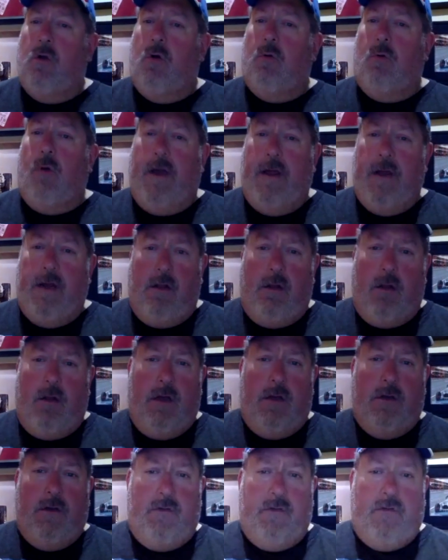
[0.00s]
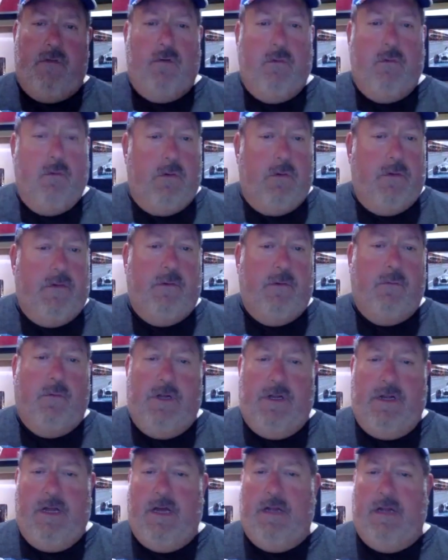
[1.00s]
ride-alongs, schools, and
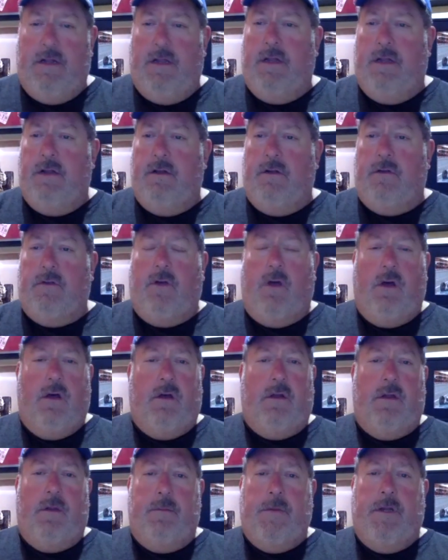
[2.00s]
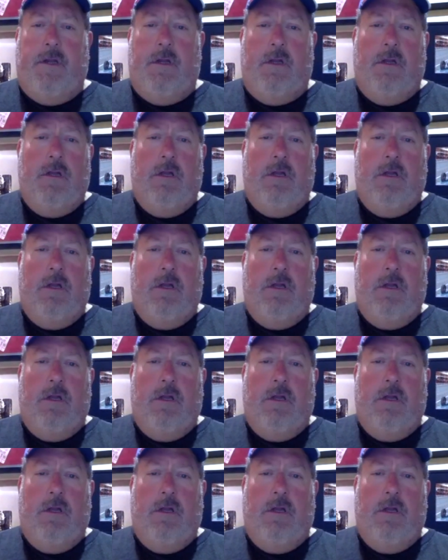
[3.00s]
whatnot. And there's all, I mean,